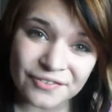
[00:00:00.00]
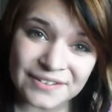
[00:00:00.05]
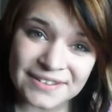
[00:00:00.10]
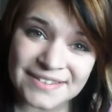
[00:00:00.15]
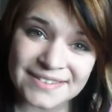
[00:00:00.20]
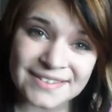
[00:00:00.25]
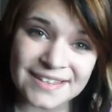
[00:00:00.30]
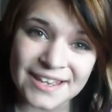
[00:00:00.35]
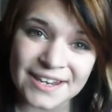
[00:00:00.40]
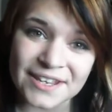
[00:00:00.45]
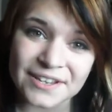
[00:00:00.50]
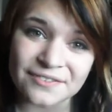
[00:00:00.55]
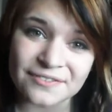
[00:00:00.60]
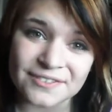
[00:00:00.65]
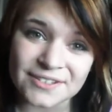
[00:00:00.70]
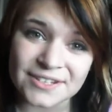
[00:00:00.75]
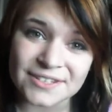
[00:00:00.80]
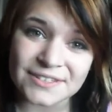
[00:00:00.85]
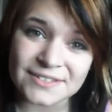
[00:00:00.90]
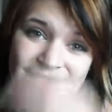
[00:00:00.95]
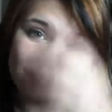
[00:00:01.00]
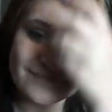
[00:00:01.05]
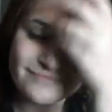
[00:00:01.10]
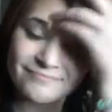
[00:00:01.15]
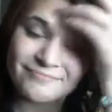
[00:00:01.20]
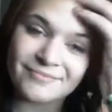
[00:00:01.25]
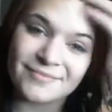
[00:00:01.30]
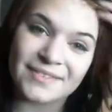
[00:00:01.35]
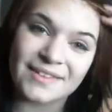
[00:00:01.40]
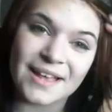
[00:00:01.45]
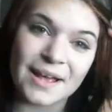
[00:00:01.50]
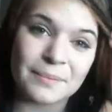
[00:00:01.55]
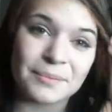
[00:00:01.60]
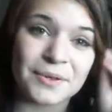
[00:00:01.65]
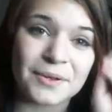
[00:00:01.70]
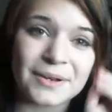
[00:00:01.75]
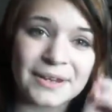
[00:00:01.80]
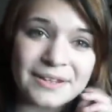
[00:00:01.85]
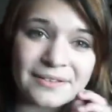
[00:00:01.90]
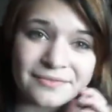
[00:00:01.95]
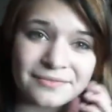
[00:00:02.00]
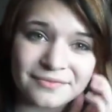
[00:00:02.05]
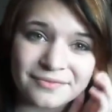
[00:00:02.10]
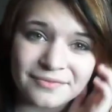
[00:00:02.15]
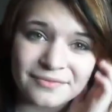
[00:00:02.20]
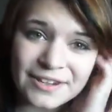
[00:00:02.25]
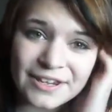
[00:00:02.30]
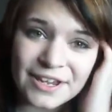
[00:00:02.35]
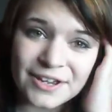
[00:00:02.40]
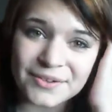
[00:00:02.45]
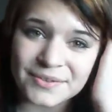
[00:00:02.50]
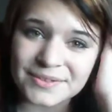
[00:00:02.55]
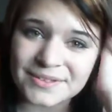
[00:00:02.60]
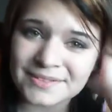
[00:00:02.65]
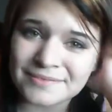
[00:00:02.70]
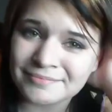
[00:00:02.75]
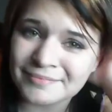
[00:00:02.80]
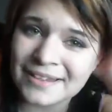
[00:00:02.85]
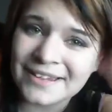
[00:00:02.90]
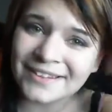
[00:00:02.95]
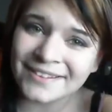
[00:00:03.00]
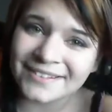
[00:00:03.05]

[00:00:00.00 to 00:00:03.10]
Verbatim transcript: instead of just uploading videos.